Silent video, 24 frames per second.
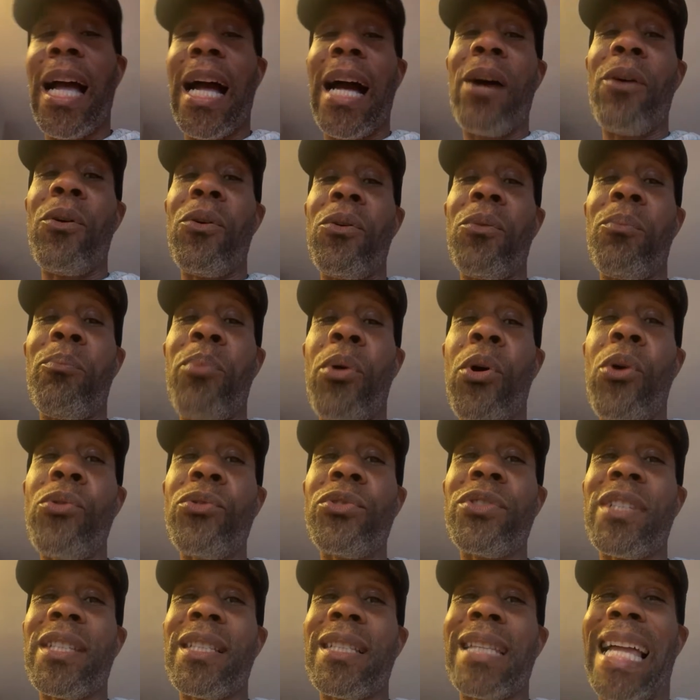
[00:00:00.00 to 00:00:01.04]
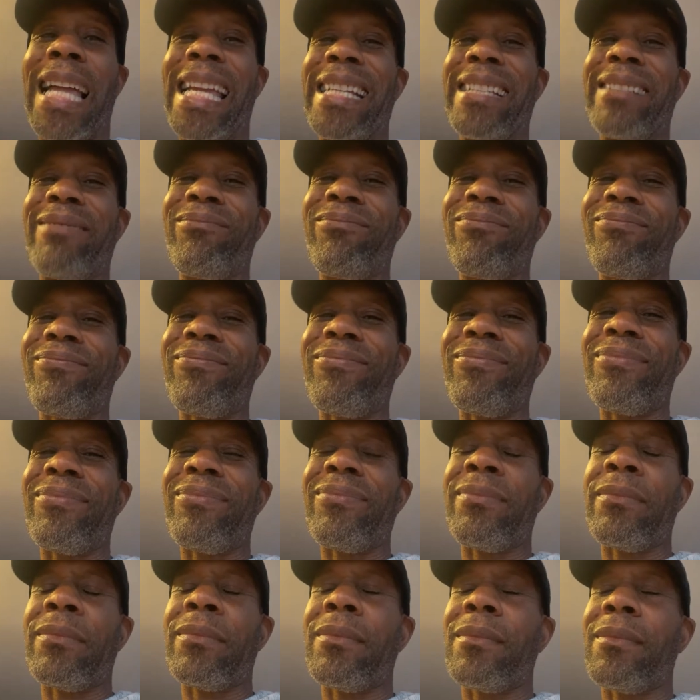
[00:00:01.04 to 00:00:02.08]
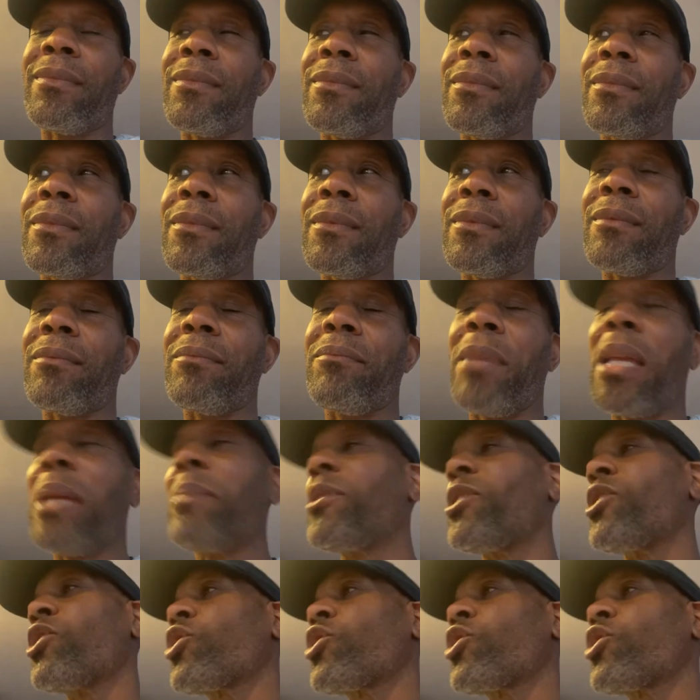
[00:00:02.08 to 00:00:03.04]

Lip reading: I will post like maybe a